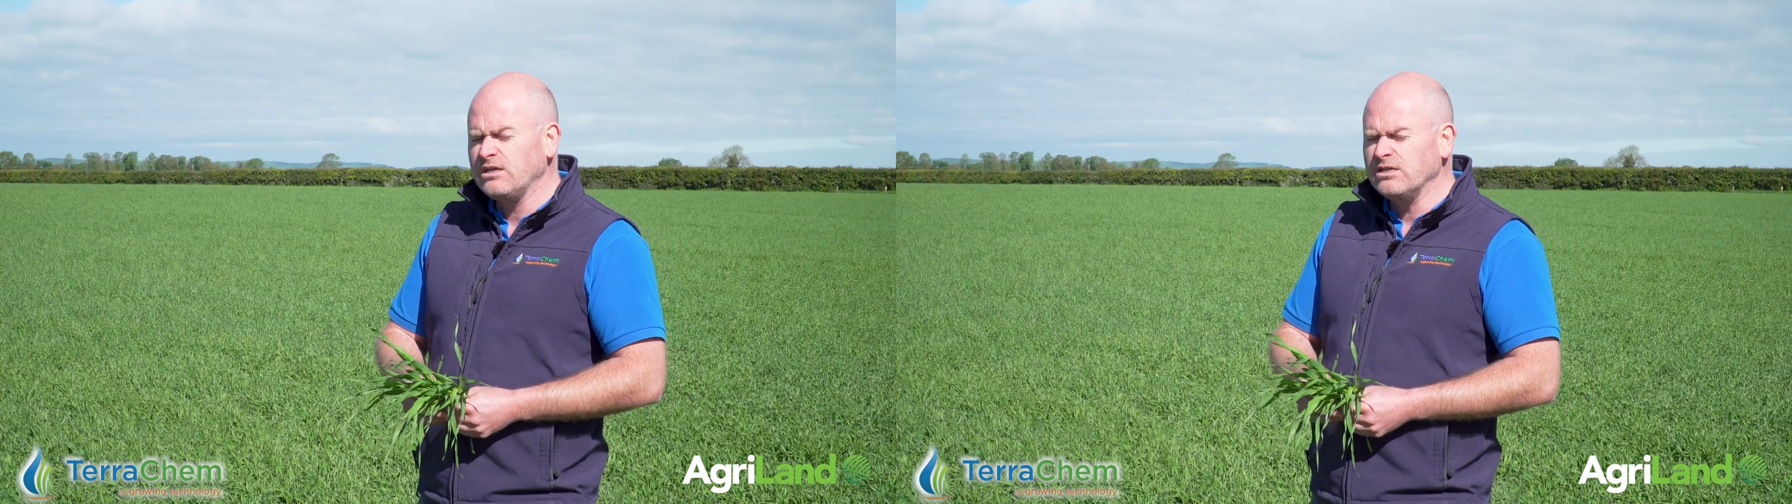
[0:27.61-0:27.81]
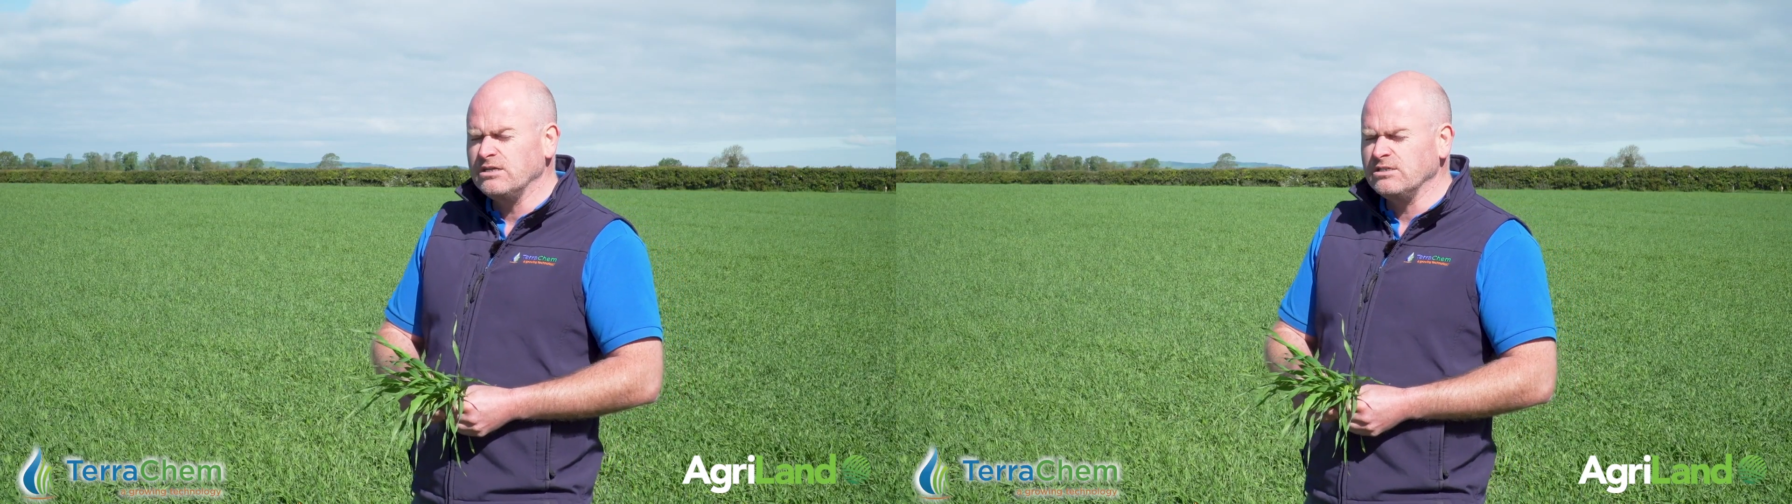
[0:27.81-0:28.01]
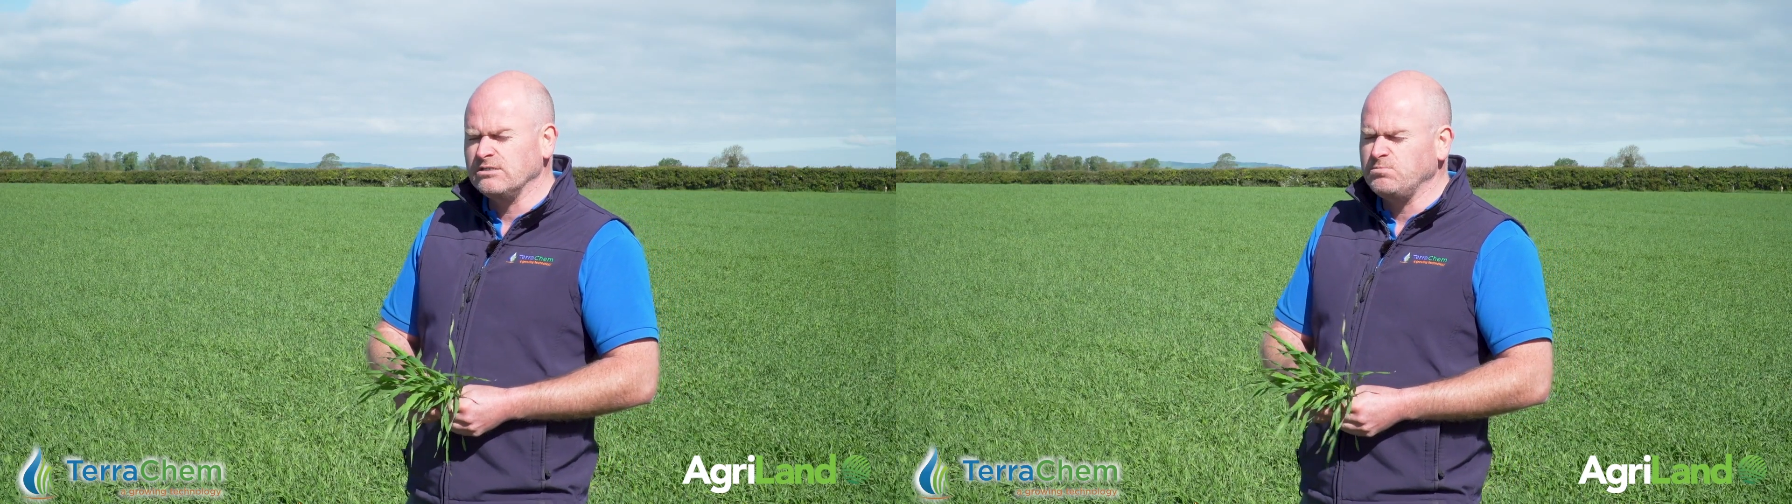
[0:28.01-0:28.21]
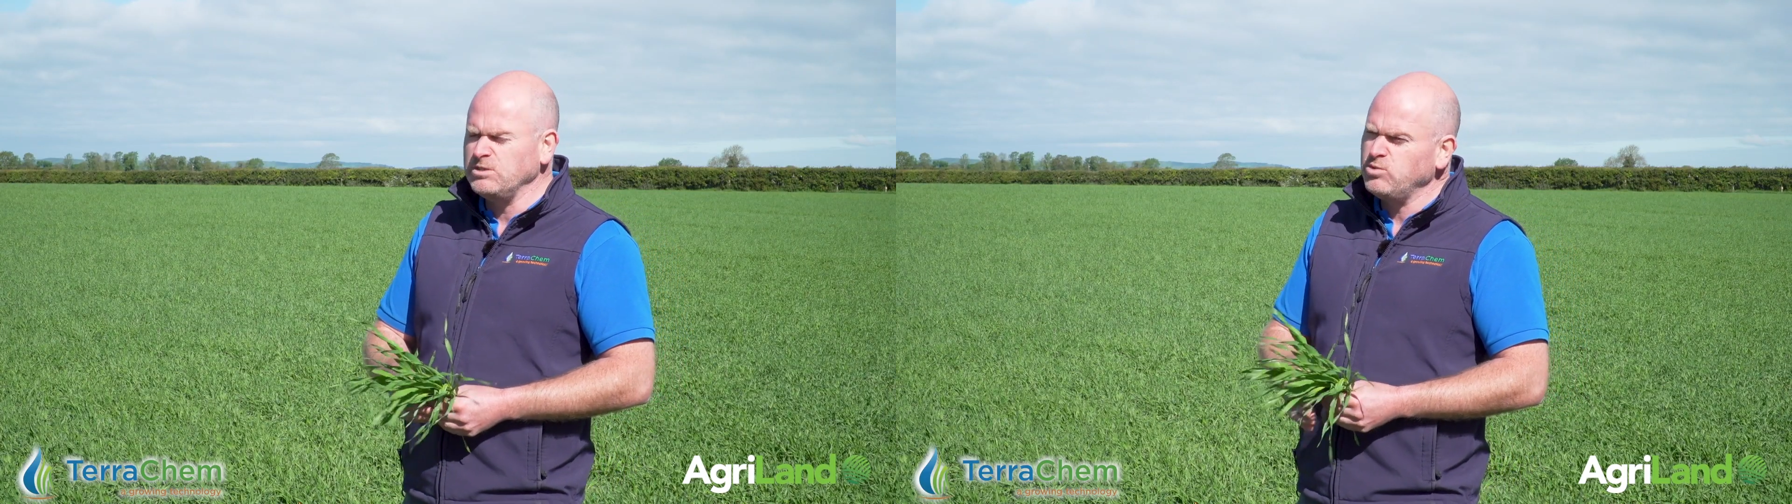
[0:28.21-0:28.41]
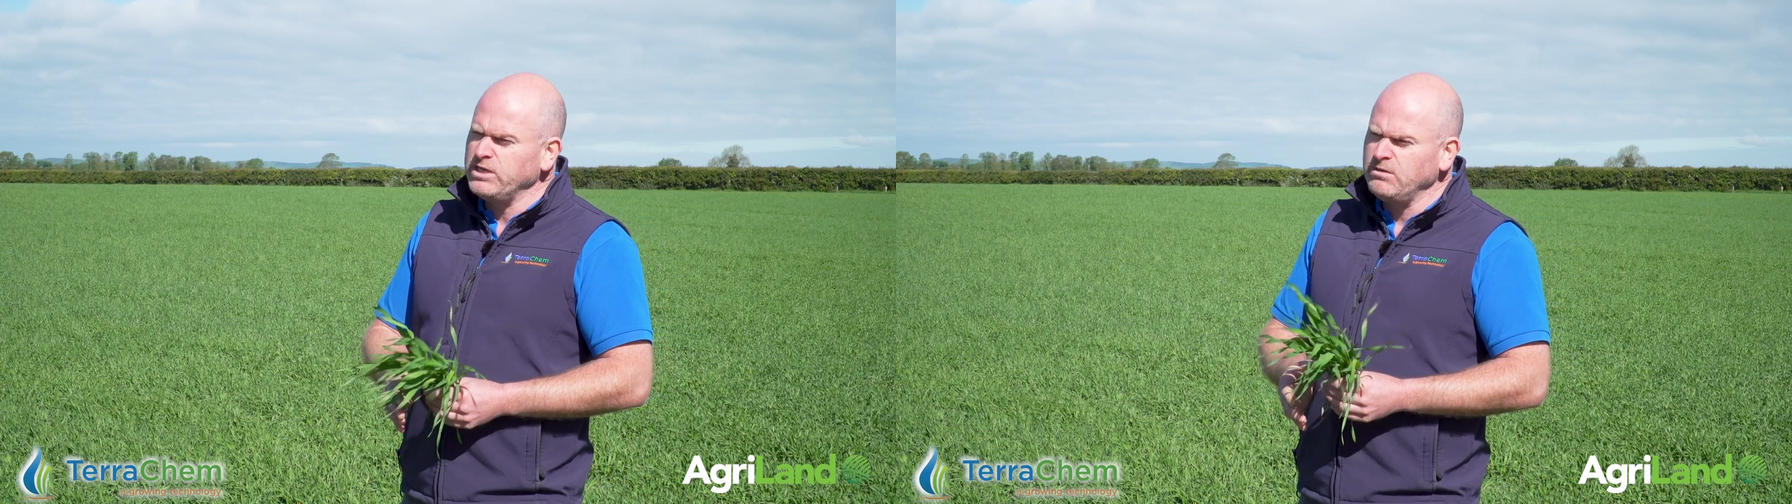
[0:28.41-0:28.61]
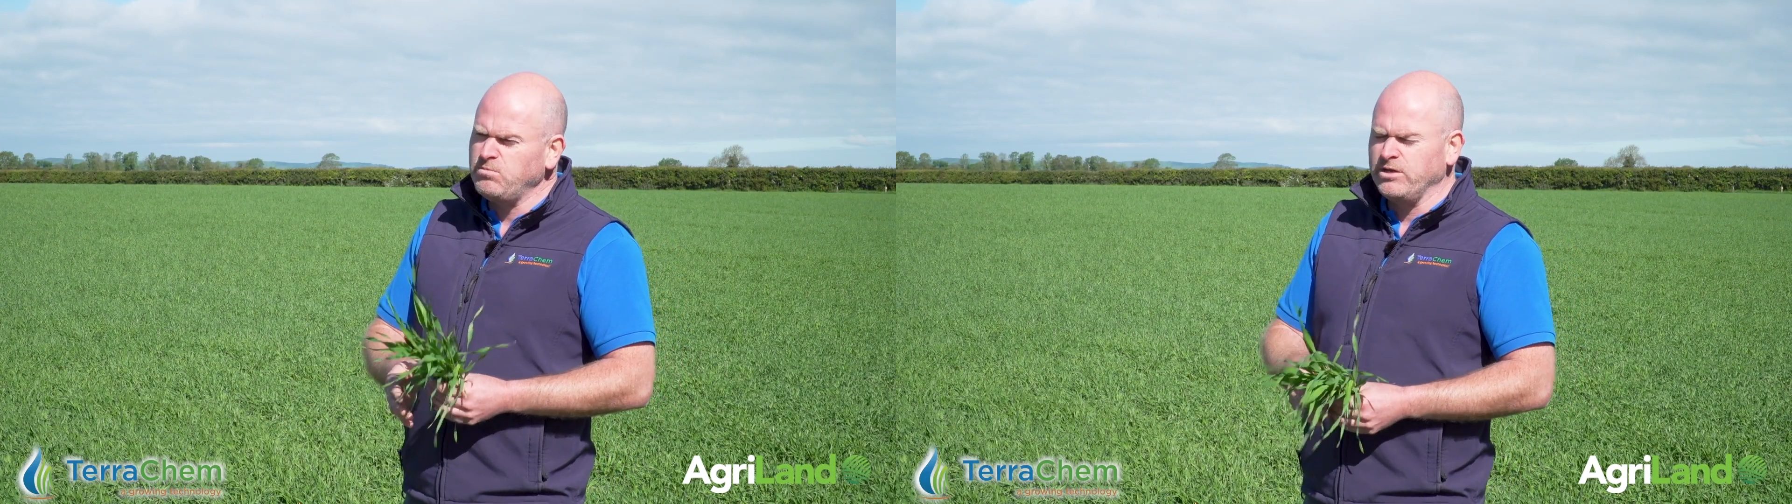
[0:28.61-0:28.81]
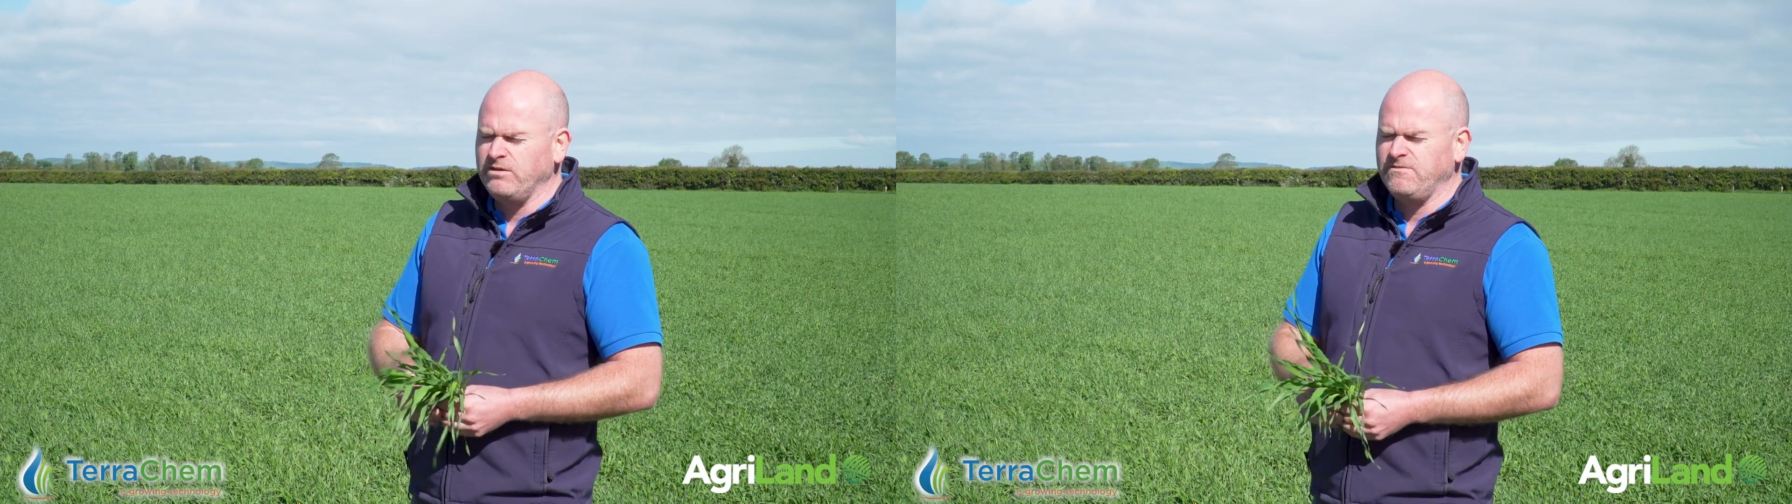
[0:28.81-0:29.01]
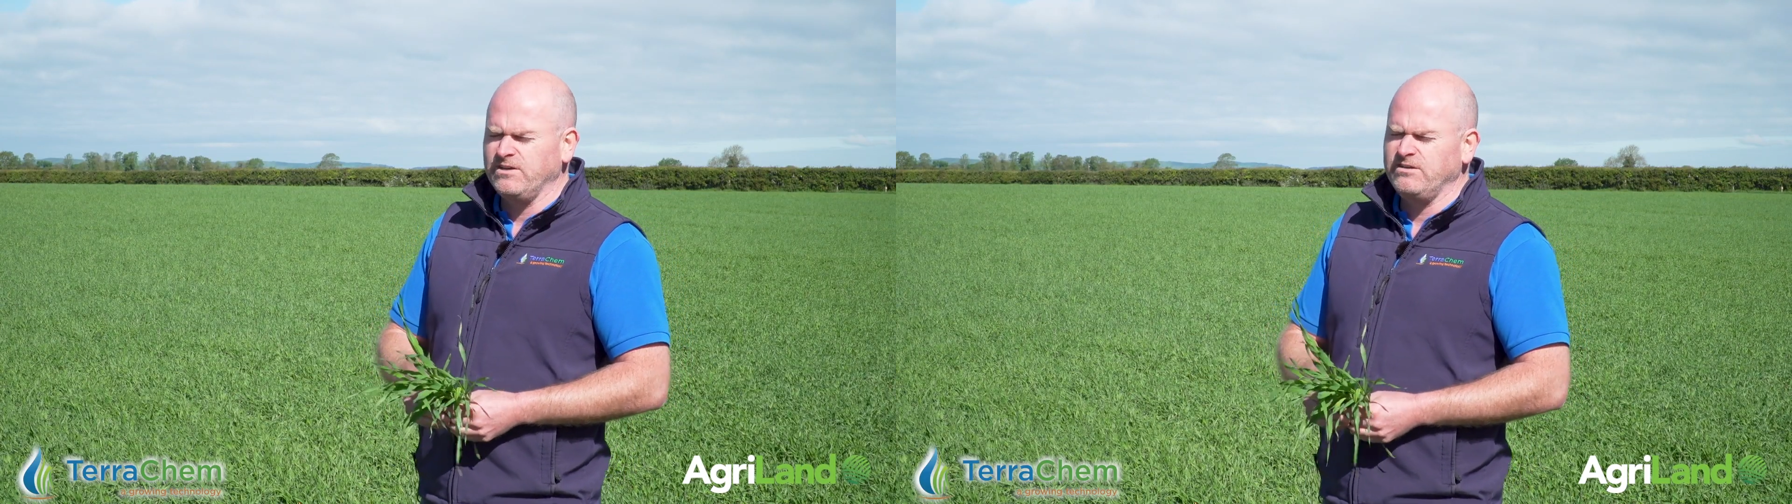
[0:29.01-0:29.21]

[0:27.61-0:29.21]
is between 0.5,